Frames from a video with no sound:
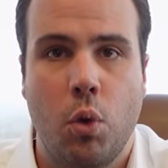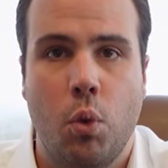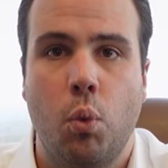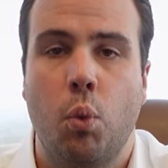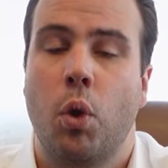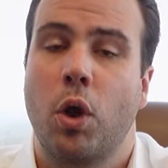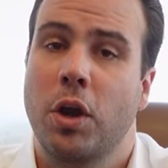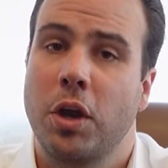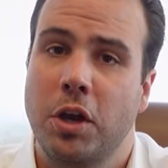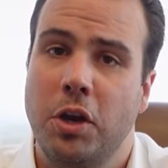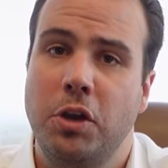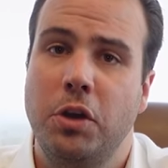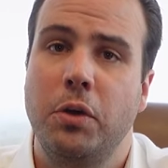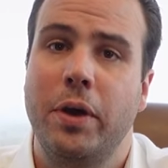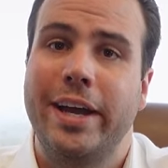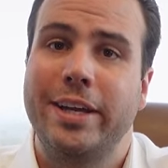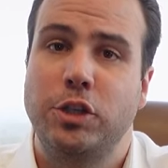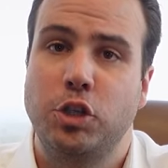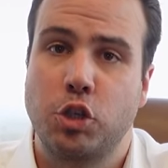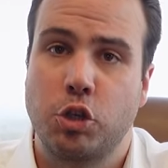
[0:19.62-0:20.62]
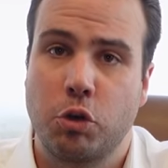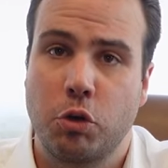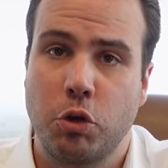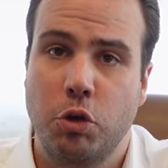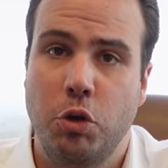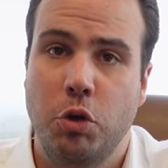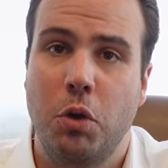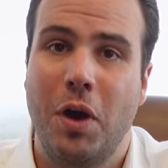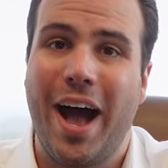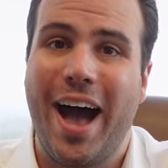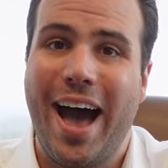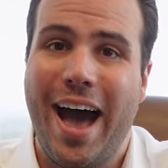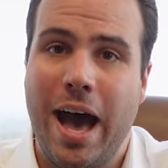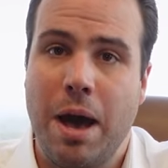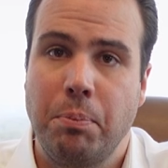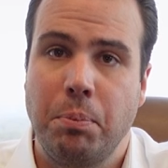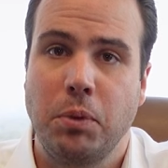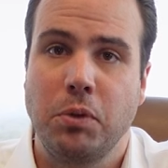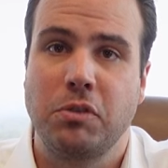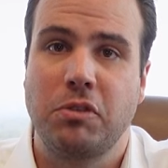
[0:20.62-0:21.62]
we're going to do a true
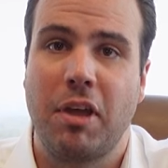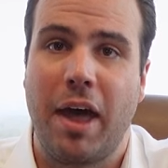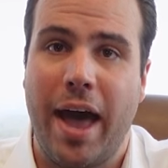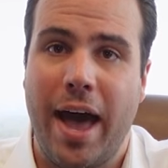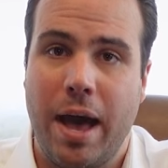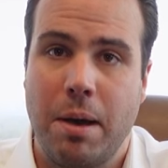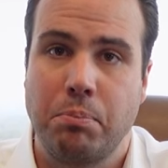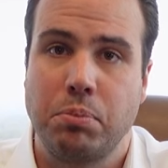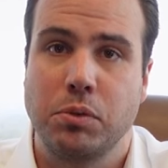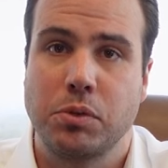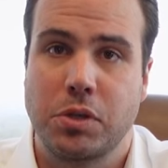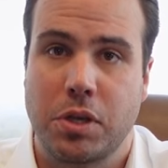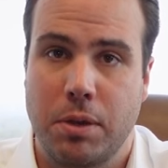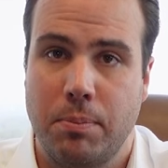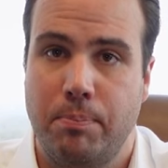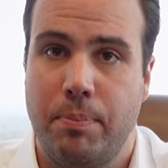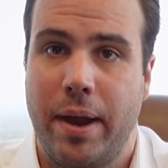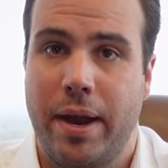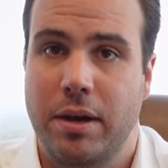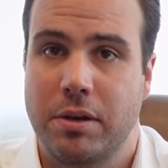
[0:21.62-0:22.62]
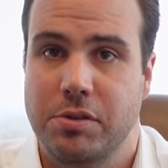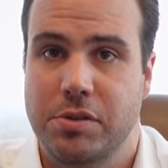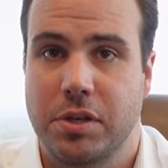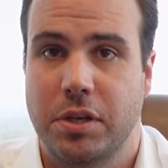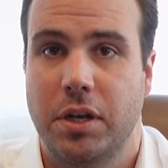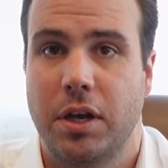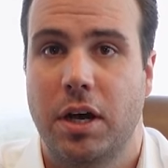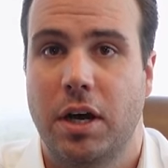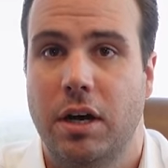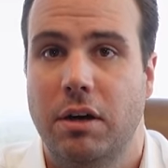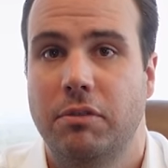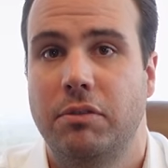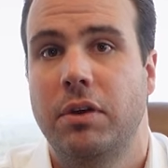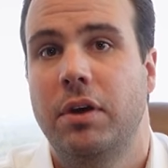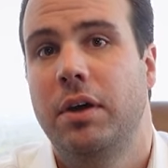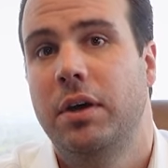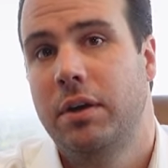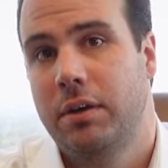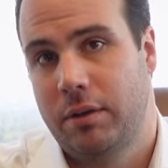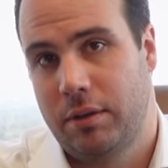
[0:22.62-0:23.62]
apples to apples comparison of
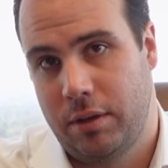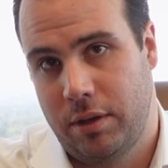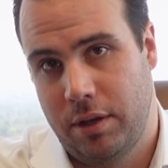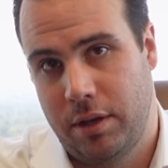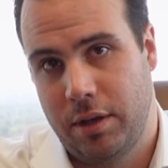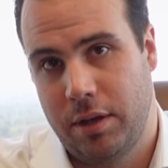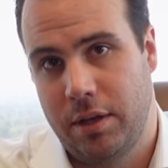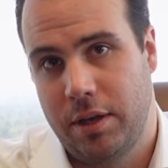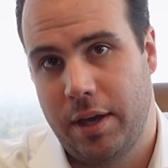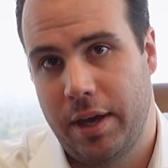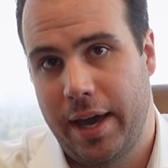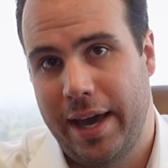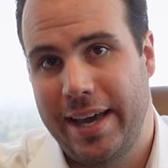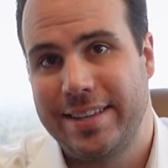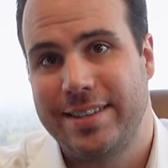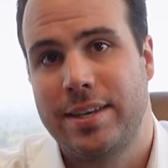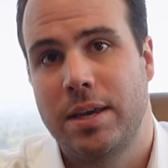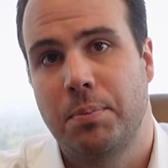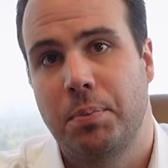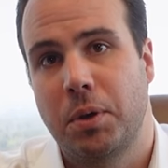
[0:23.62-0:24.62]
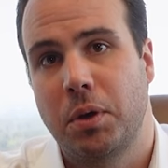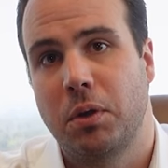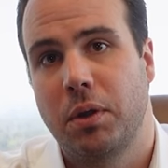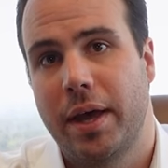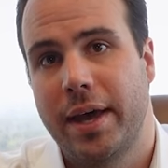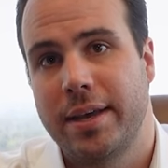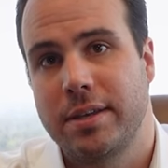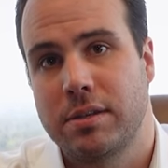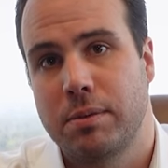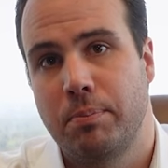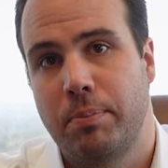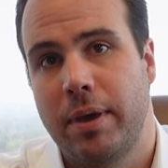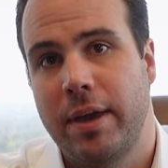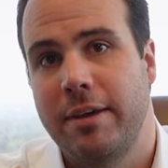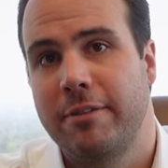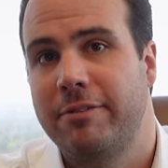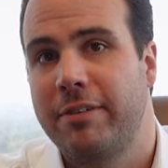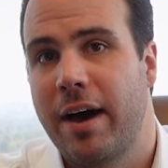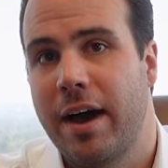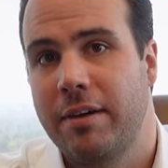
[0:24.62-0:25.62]
a typical
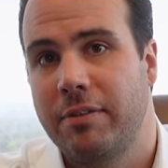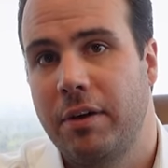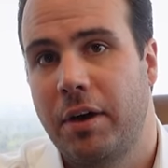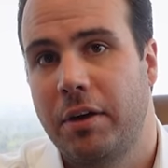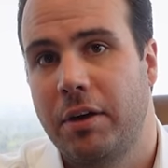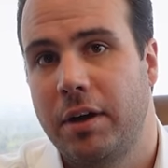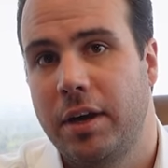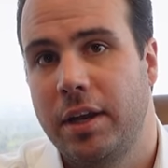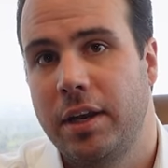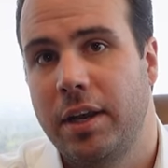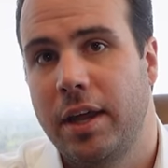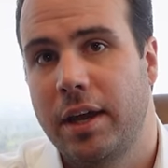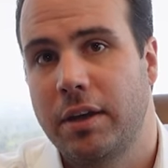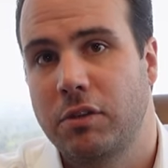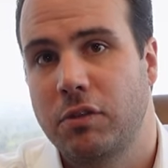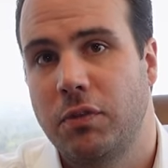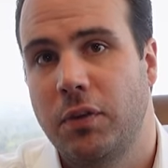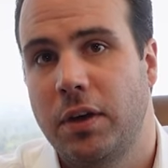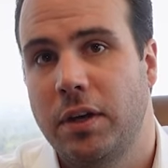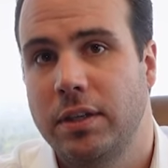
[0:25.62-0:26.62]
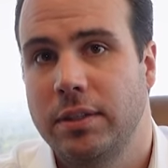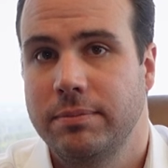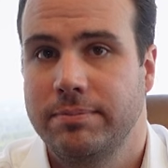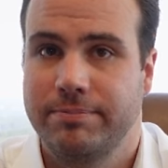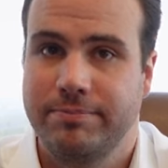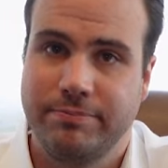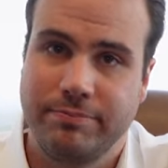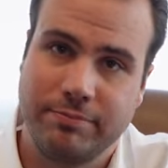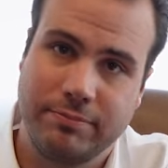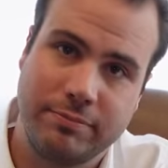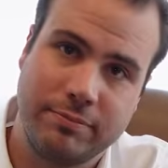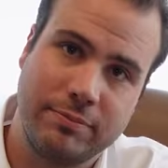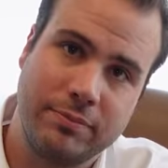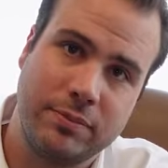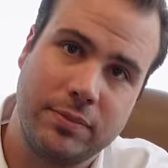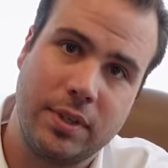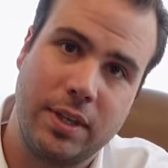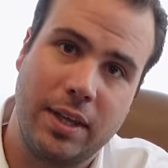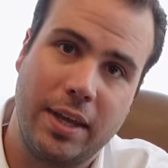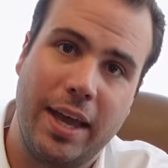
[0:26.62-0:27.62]
S&P 500 index fund
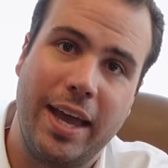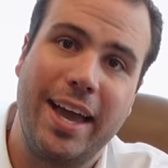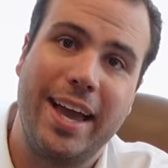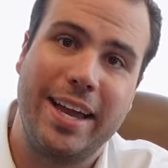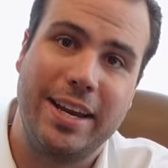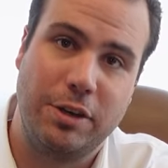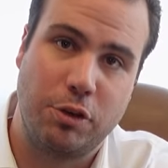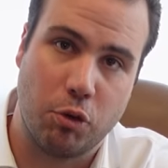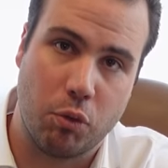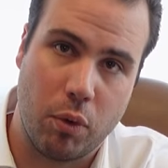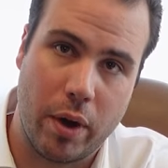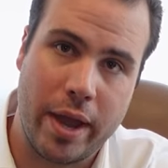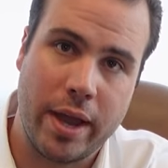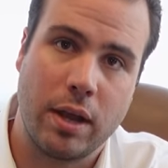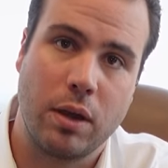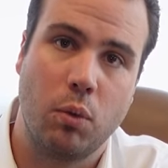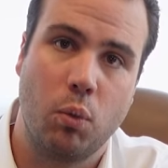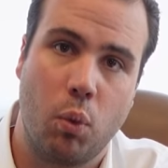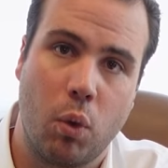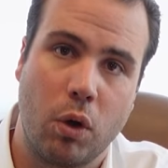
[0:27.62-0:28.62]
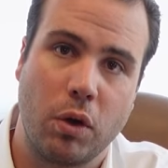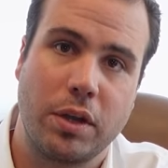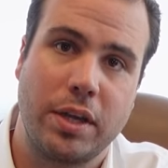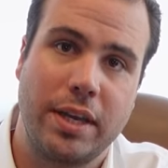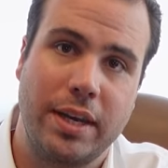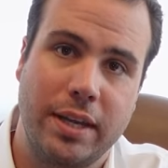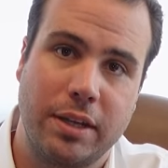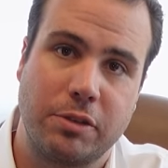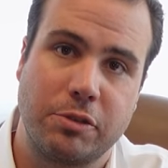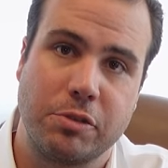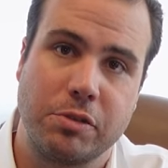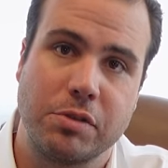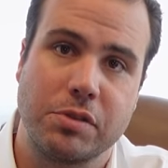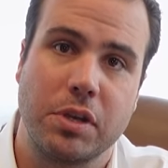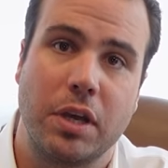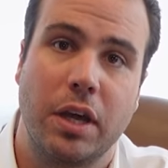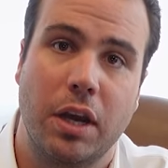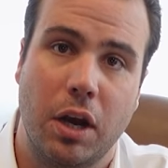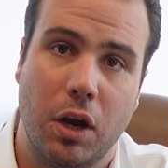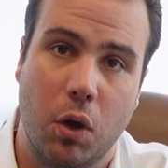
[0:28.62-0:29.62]
and direct working
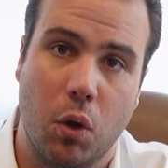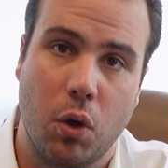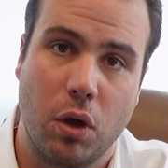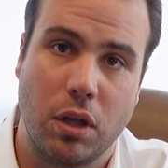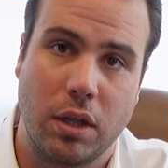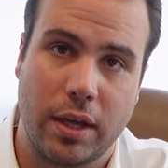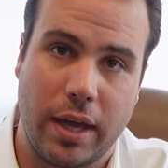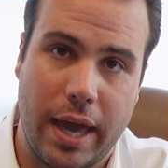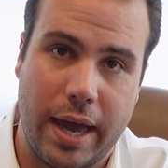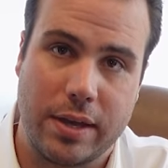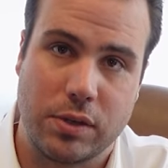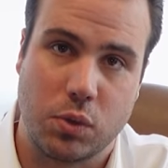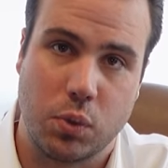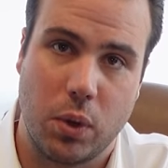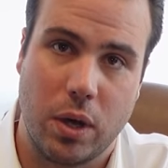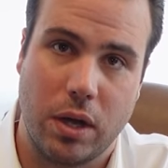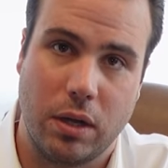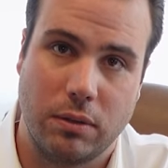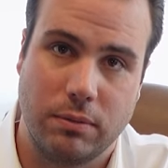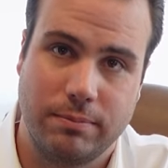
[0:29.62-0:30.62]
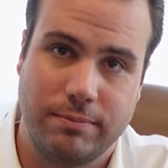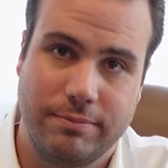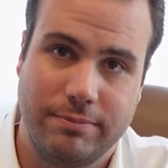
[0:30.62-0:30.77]
interest in an oil and gas well.